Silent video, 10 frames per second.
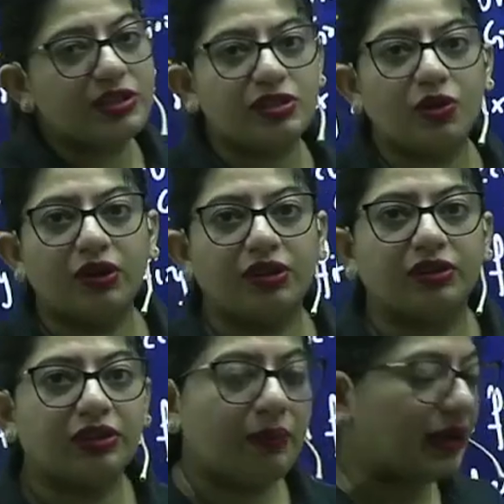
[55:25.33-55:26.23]
good?
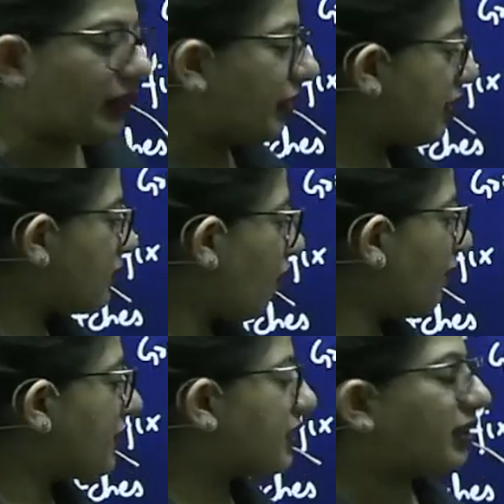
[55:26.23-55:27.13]
The bacteria is
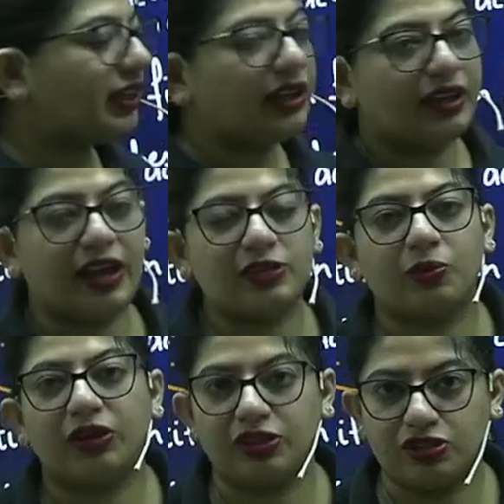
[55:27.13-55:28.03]
always in the
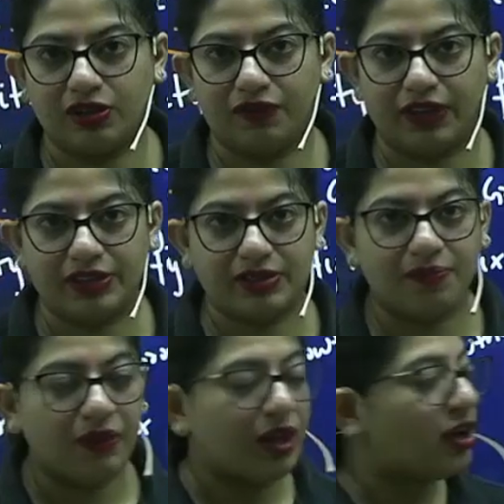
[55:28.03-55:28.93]
exponential phase.
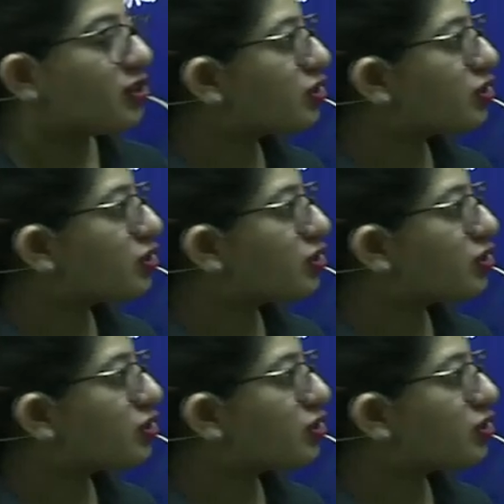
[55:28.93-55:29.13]
So